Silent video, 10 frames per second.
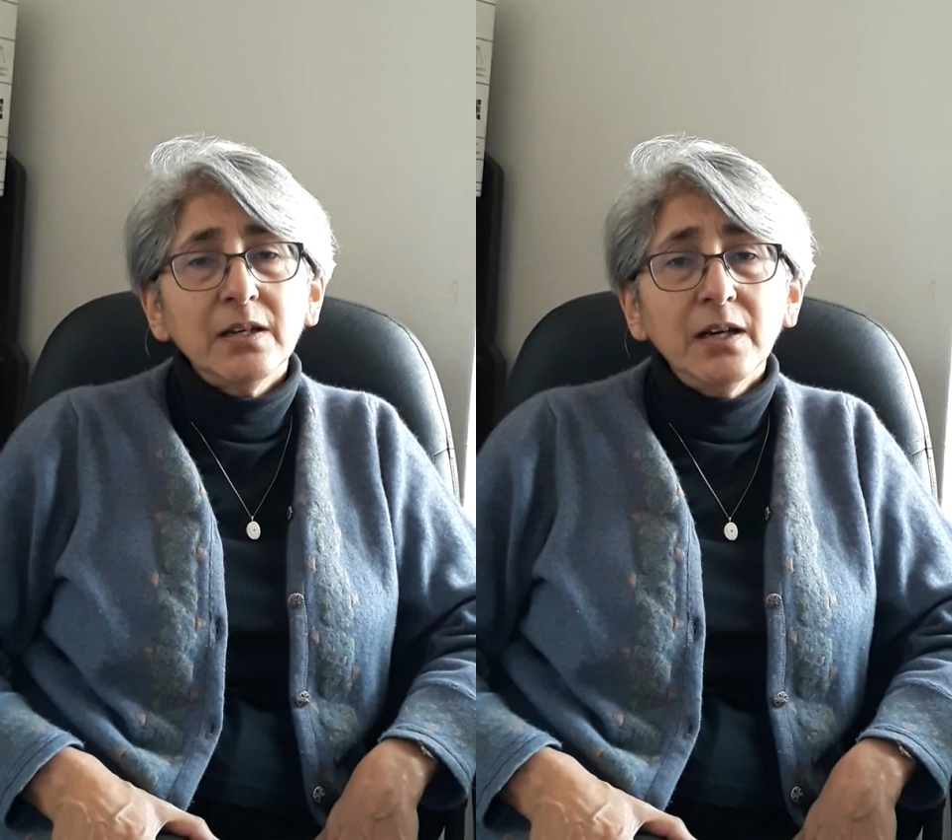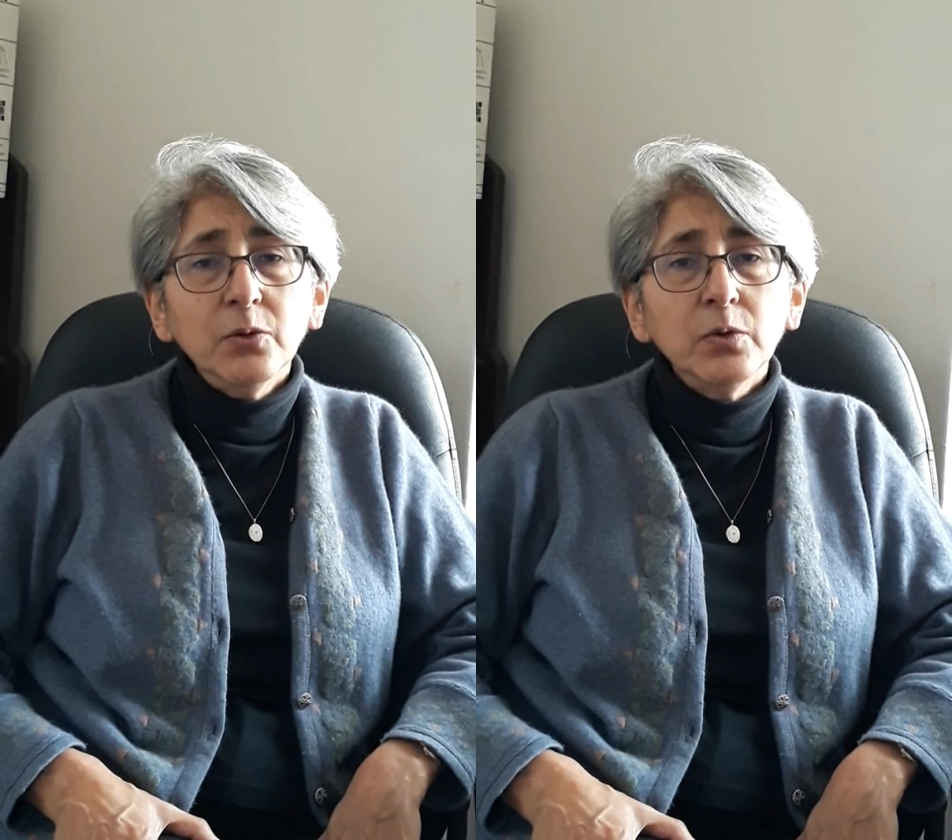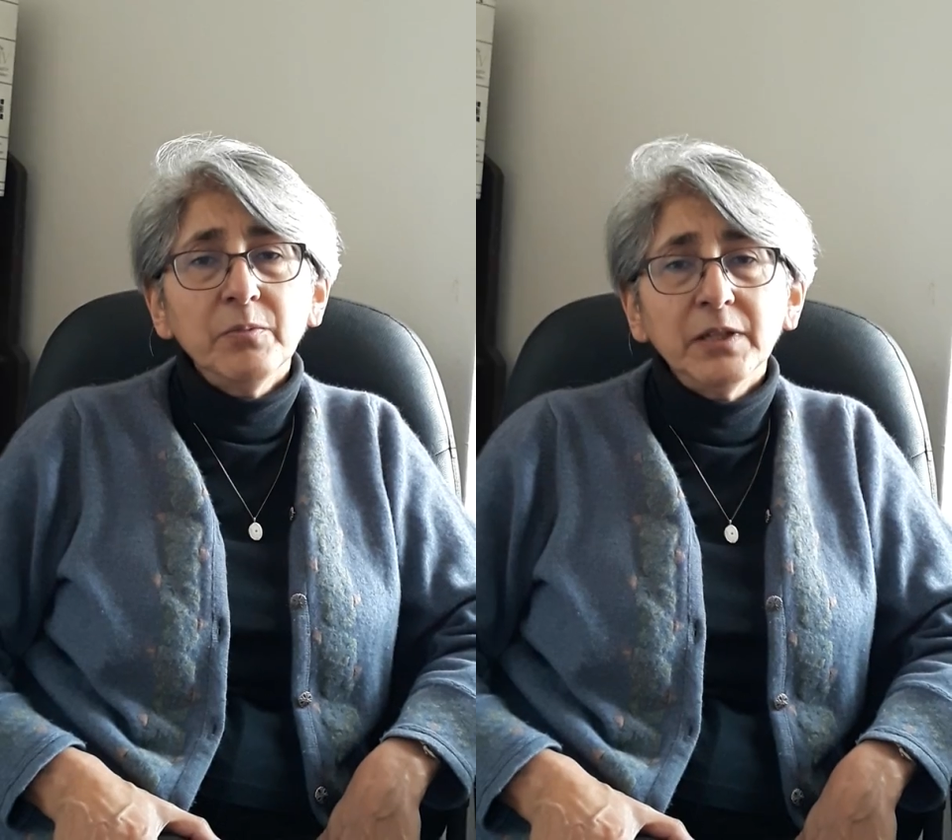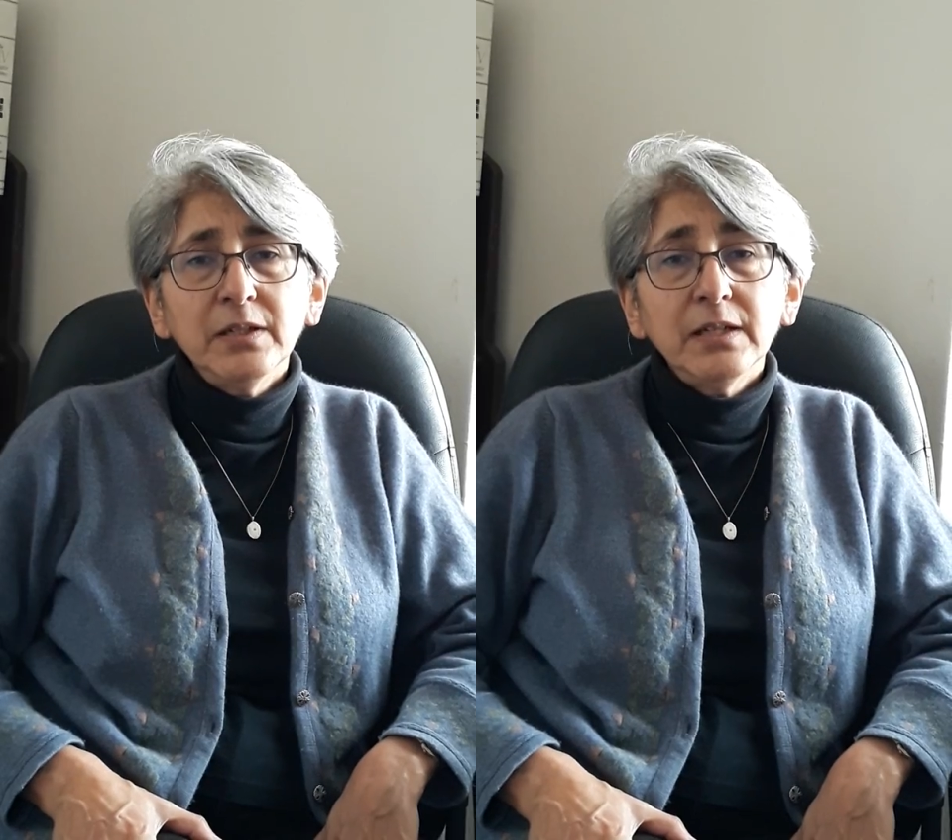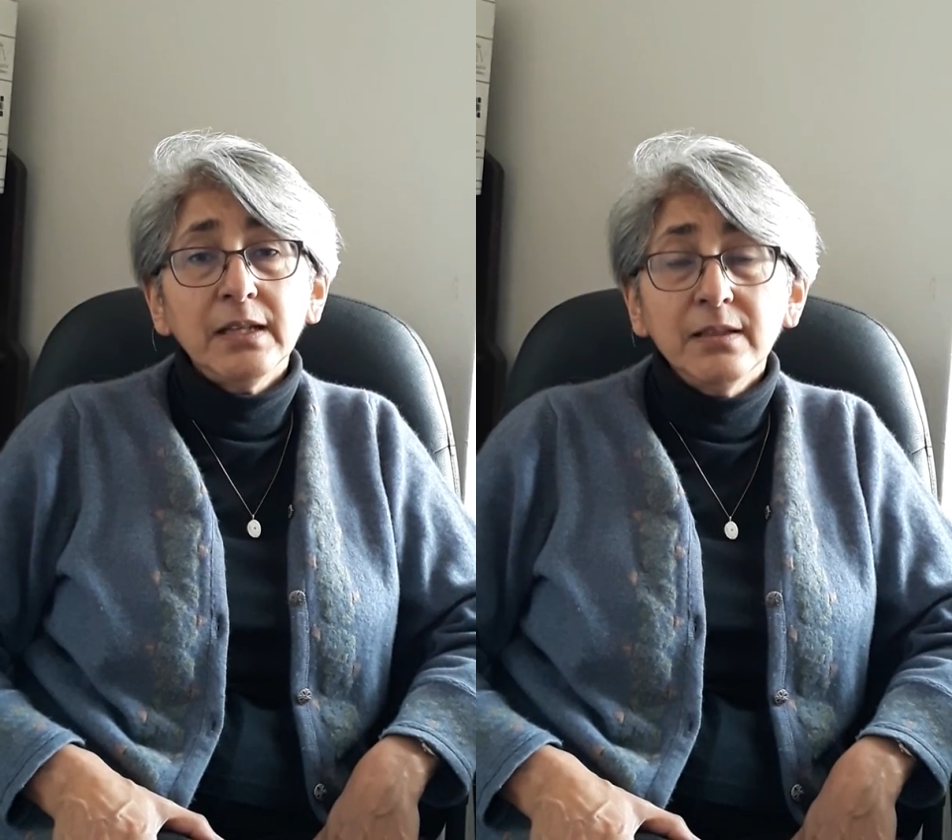how
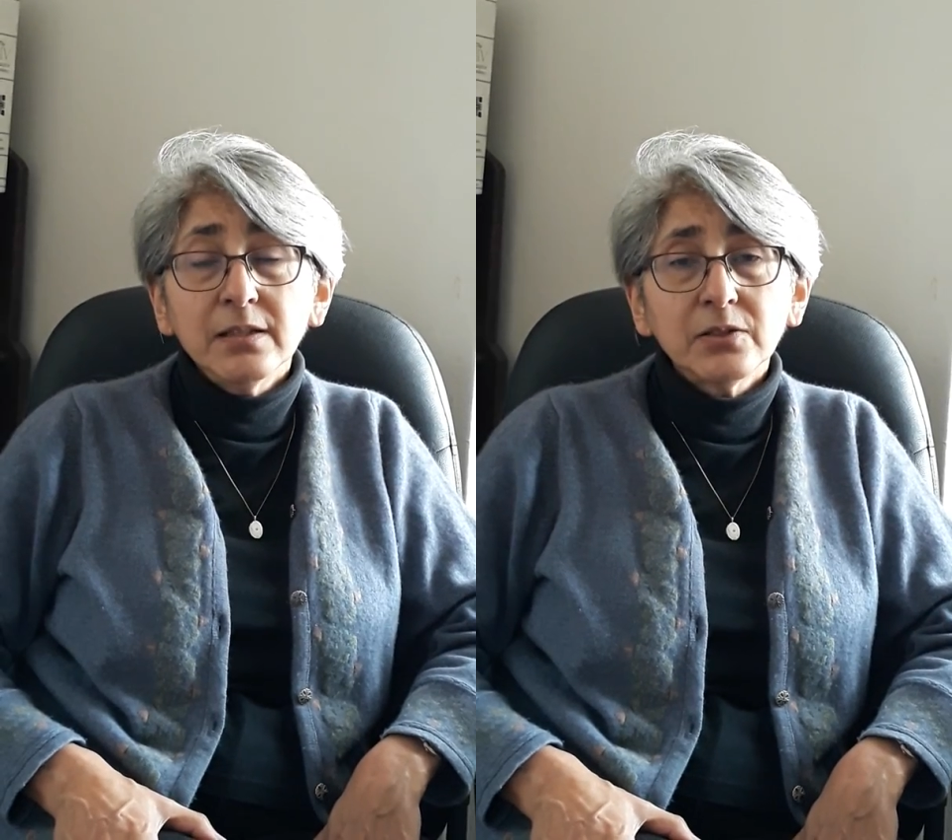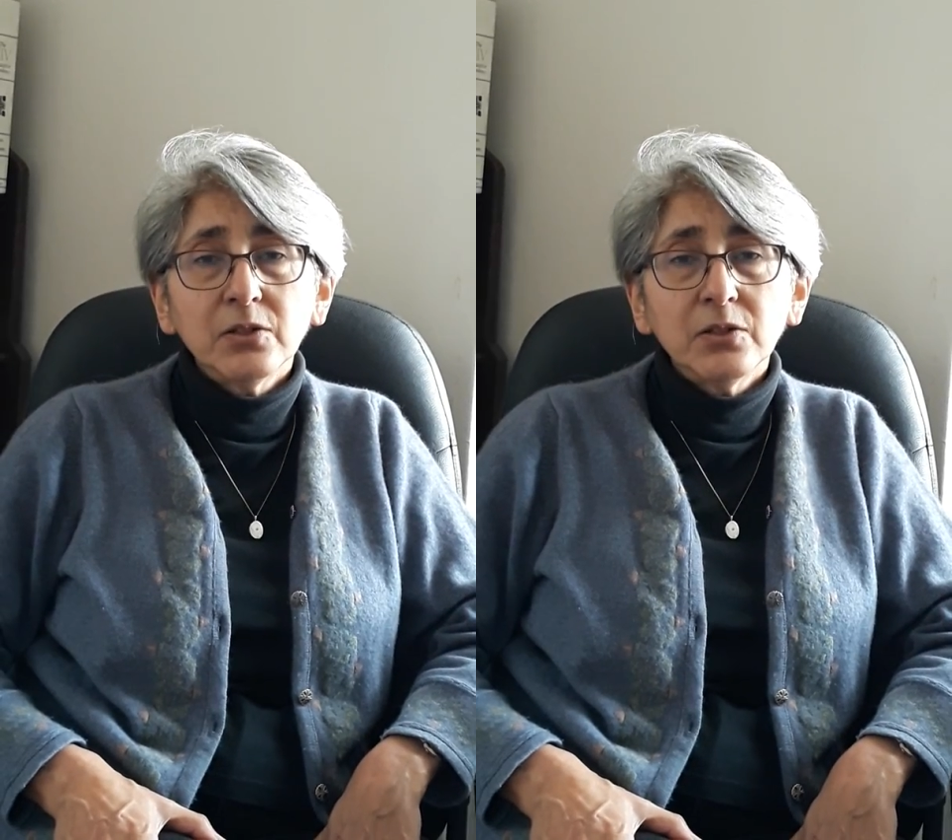women in this